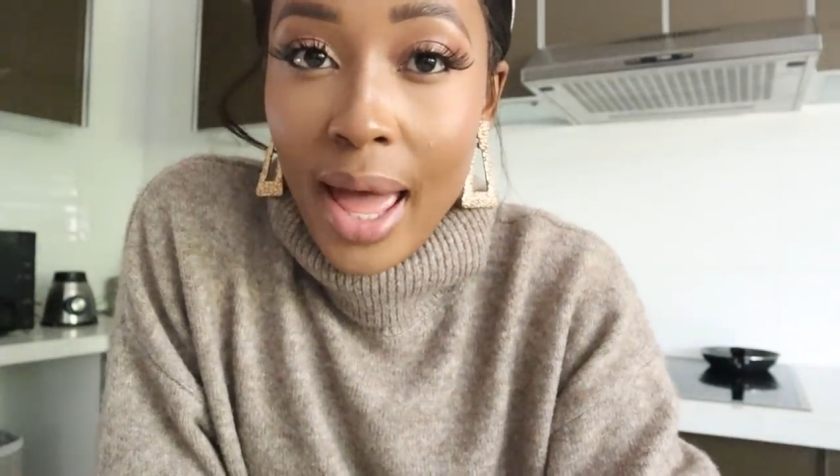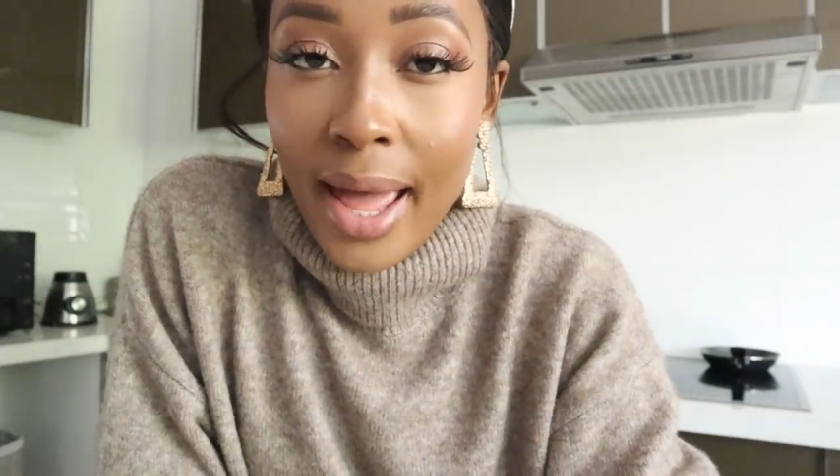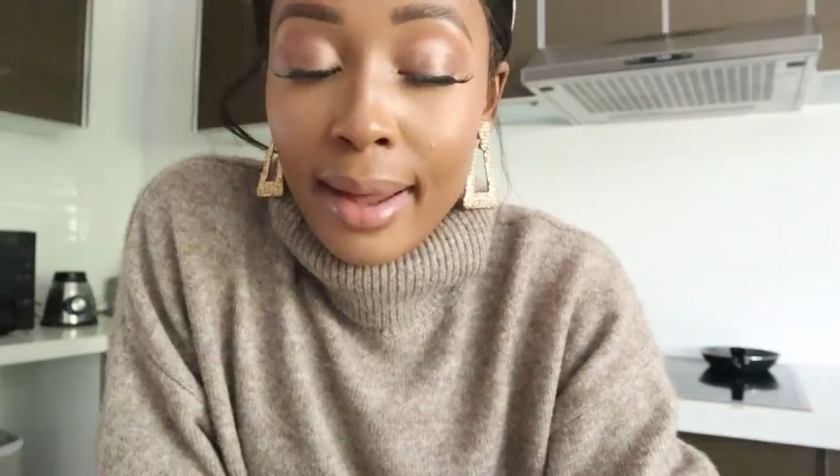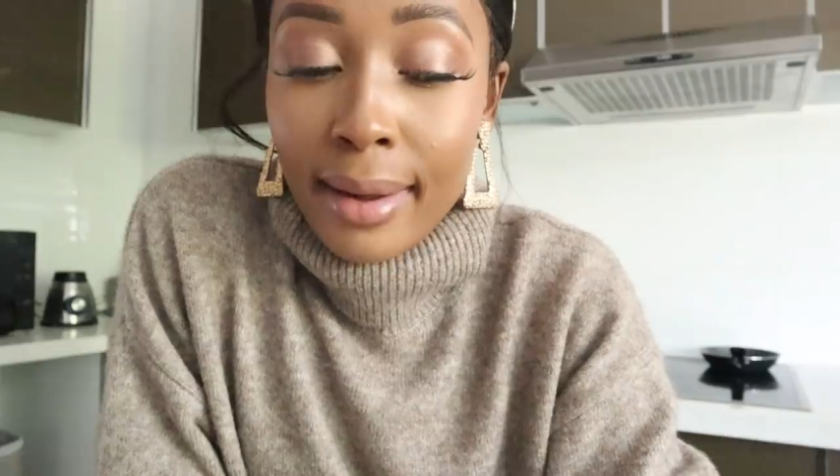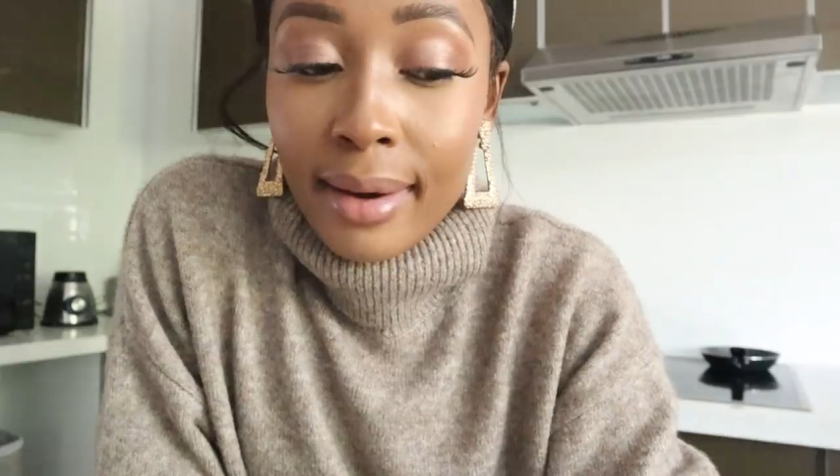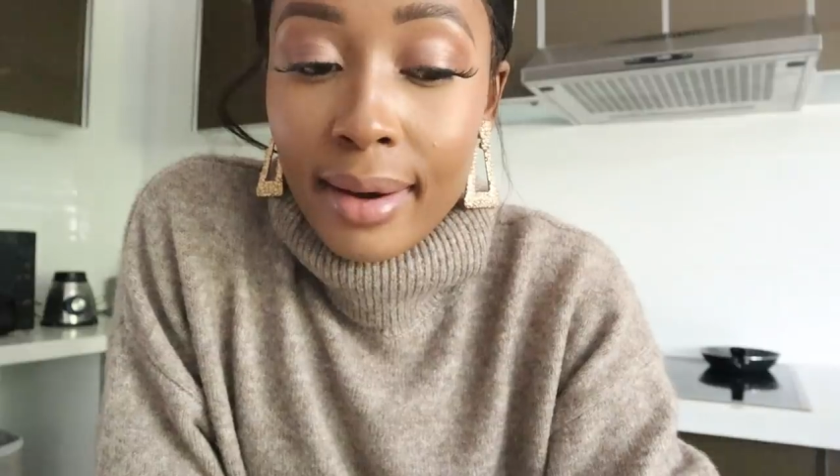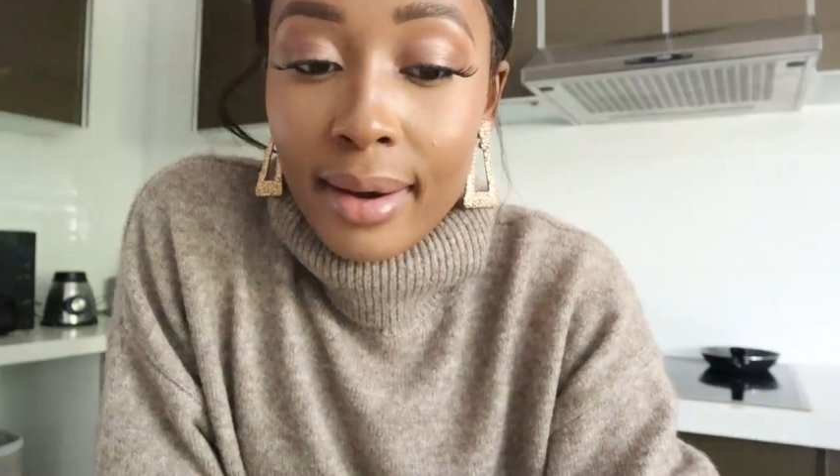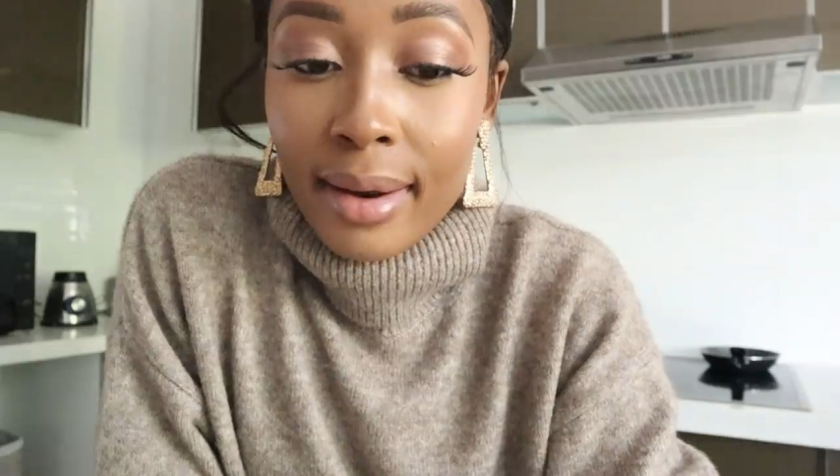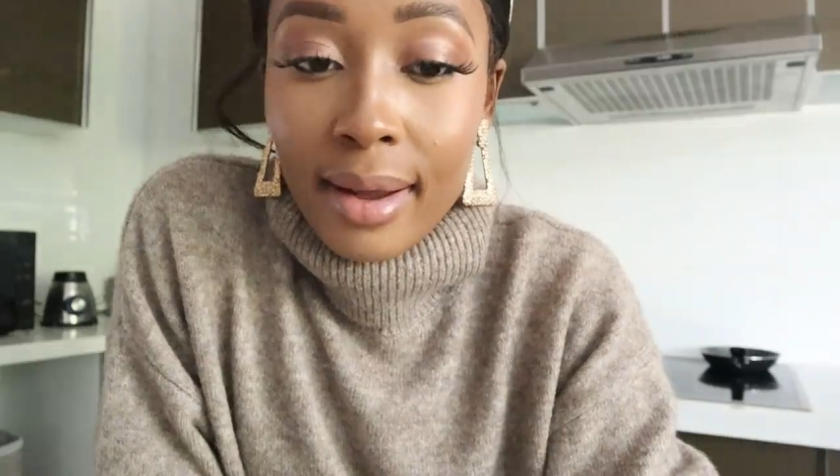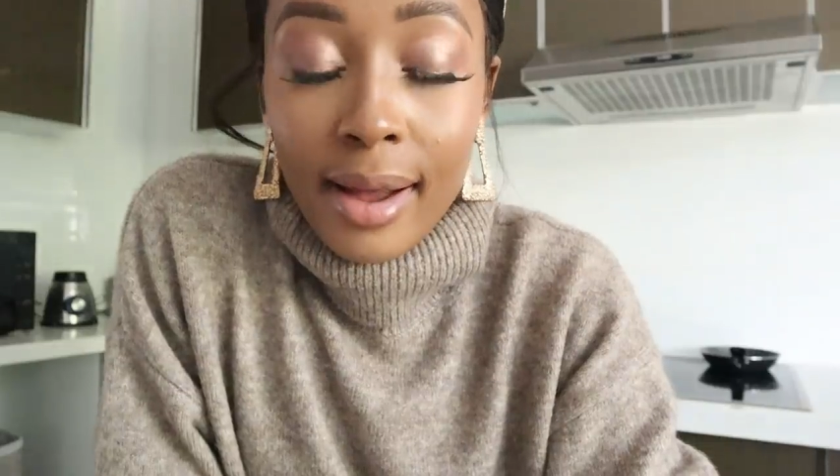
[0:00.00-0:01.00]

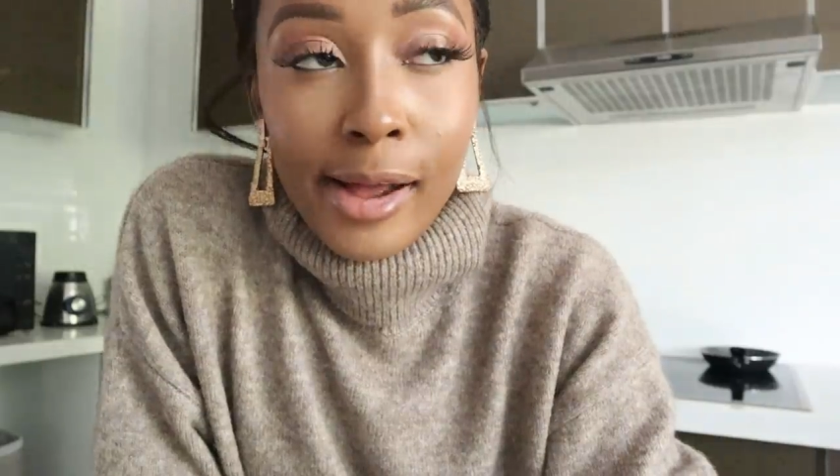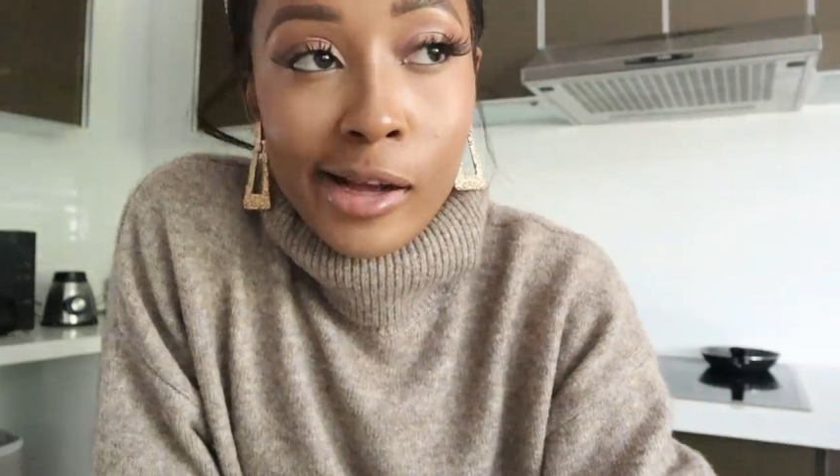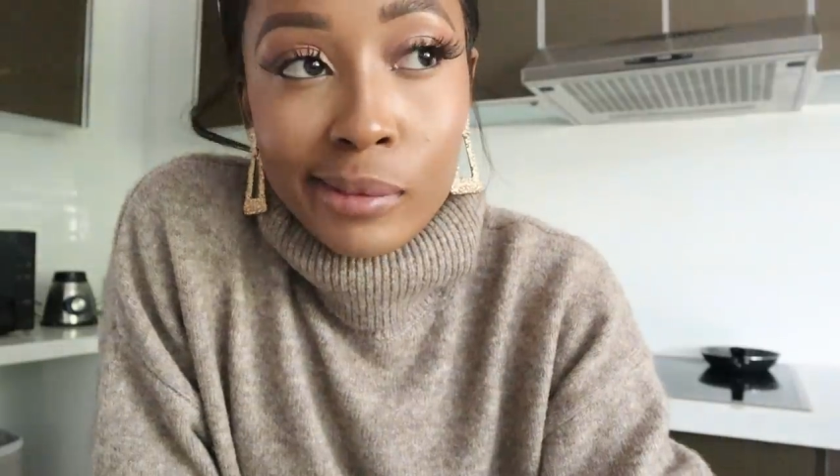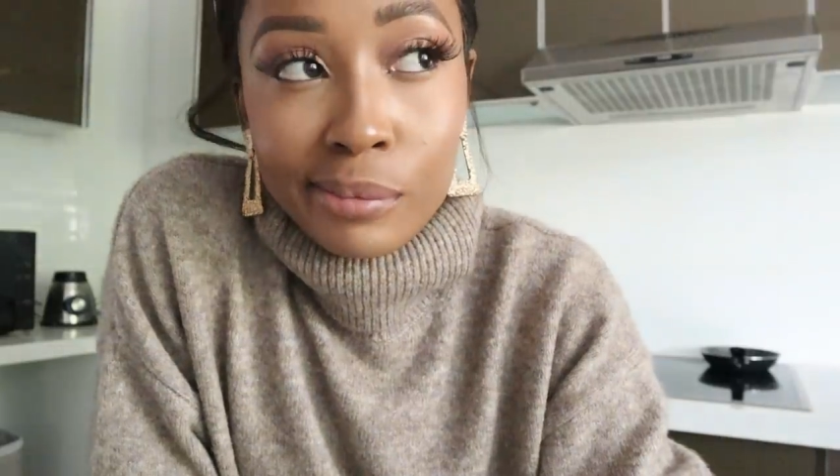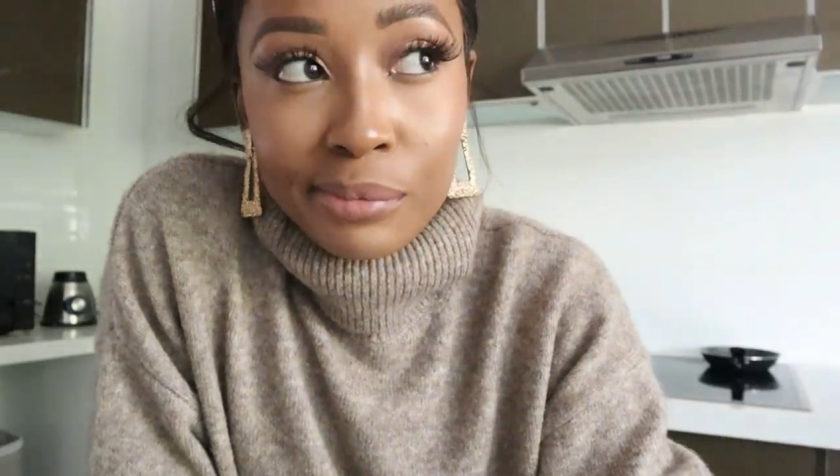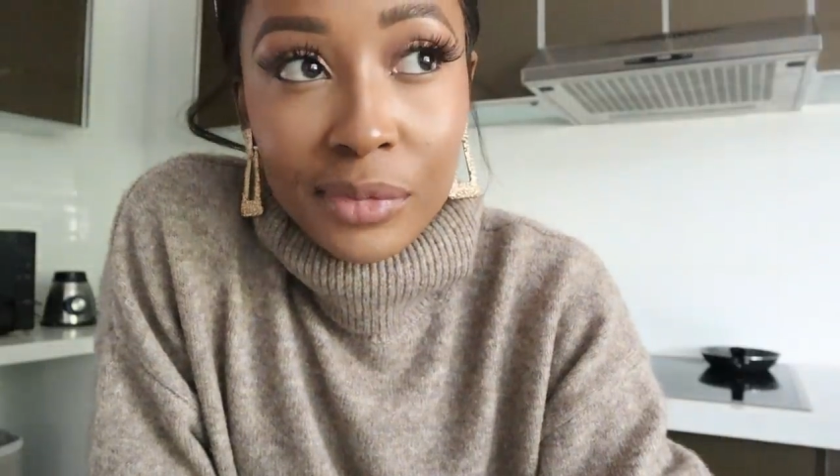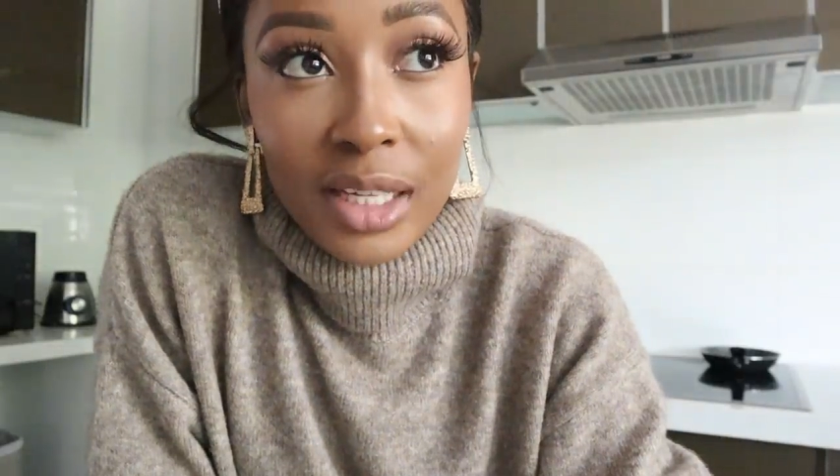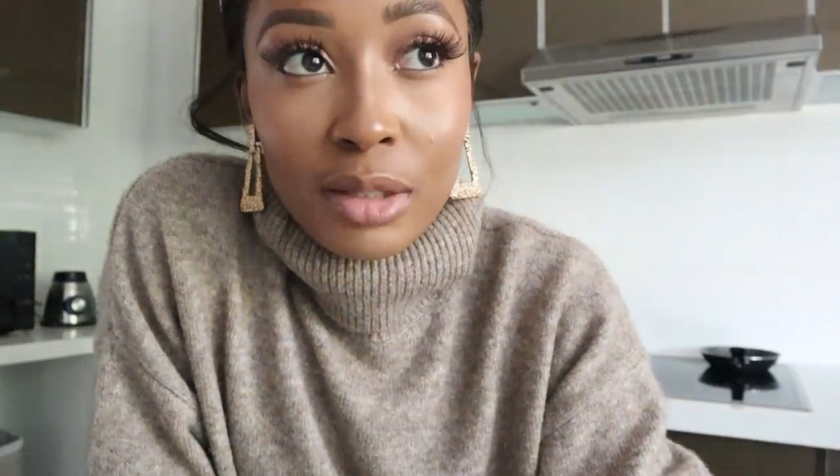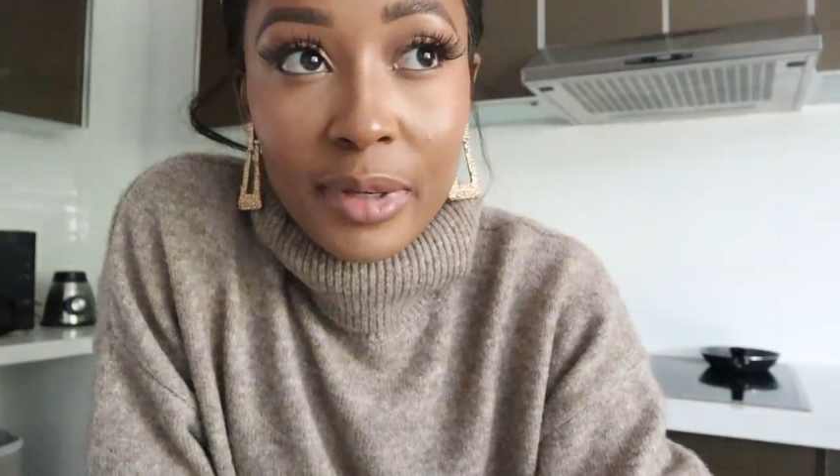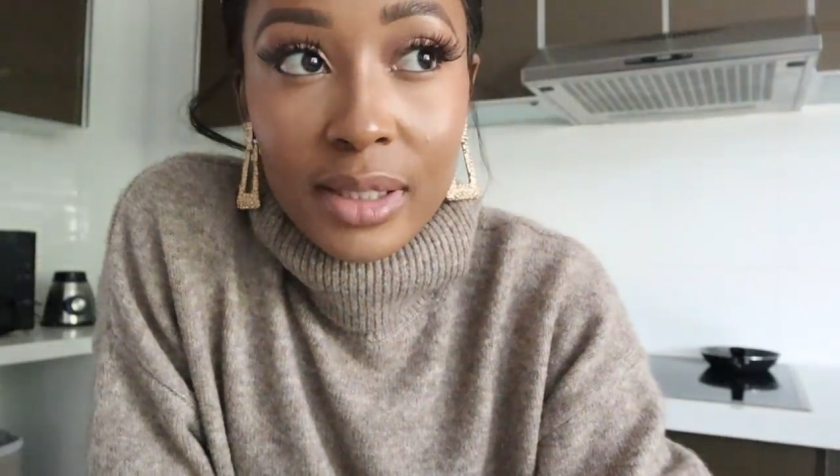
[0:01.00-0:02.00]
And
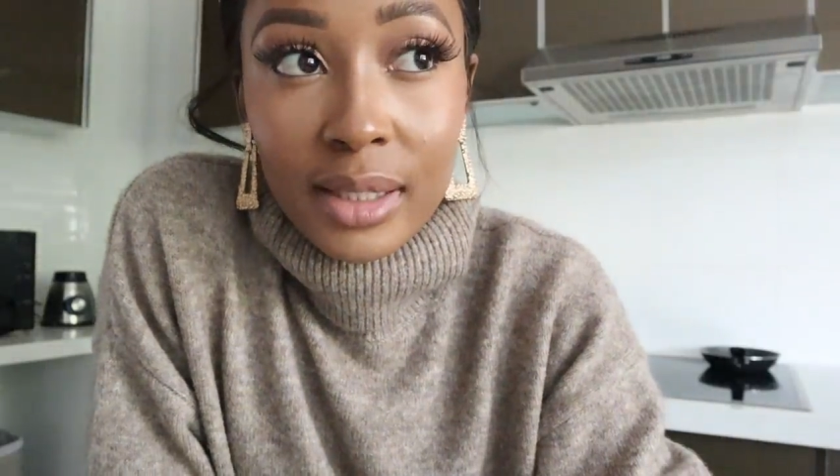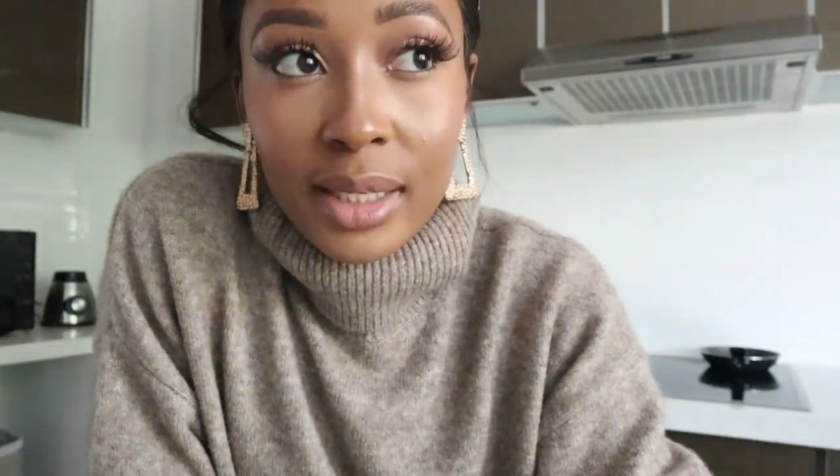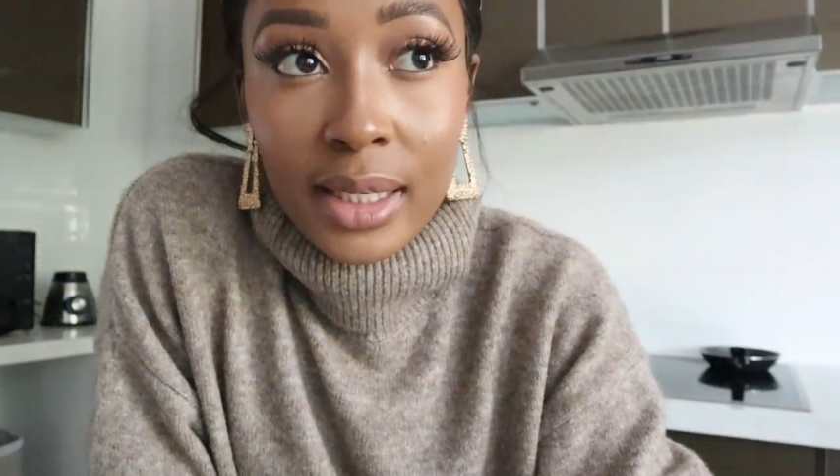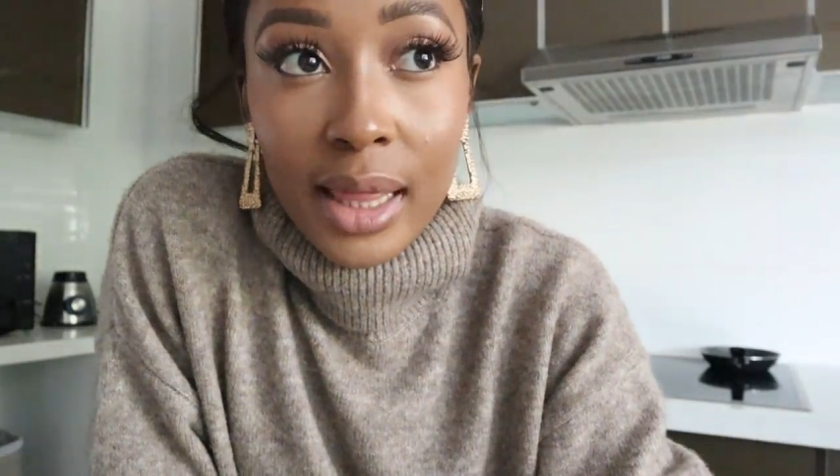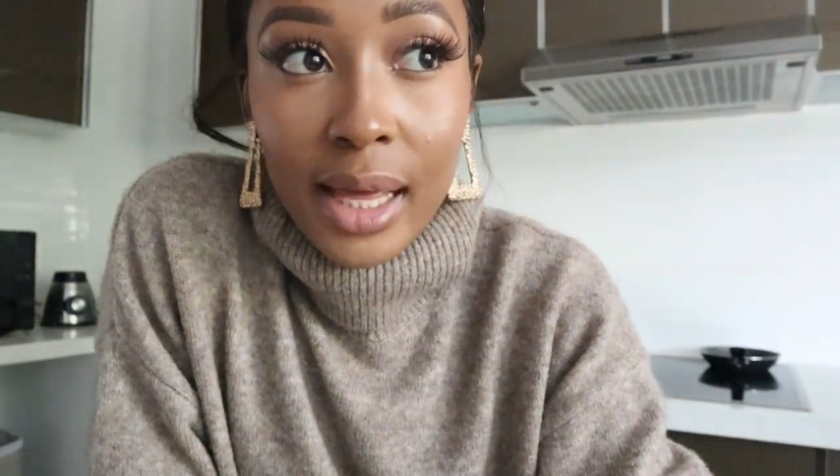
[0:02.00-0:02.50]
that's basically